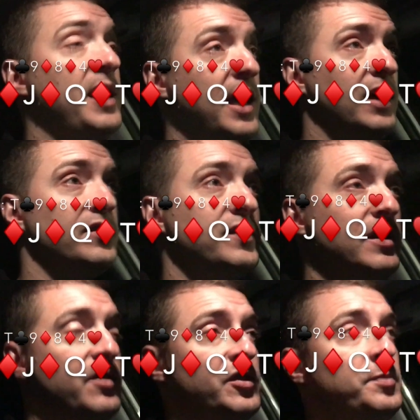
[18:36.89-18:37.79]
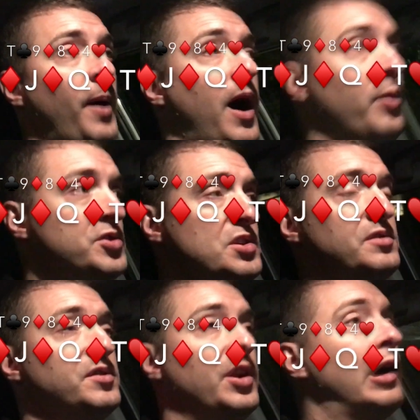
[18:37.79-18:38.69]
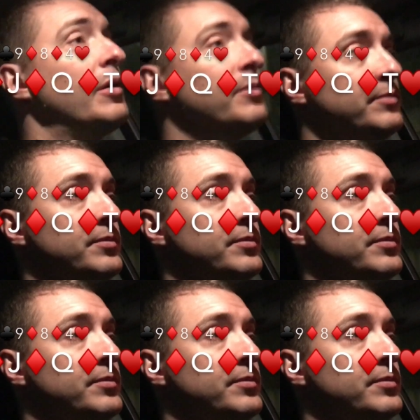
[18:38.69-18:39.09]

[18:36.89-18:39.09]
hands in this spot, which is, you know,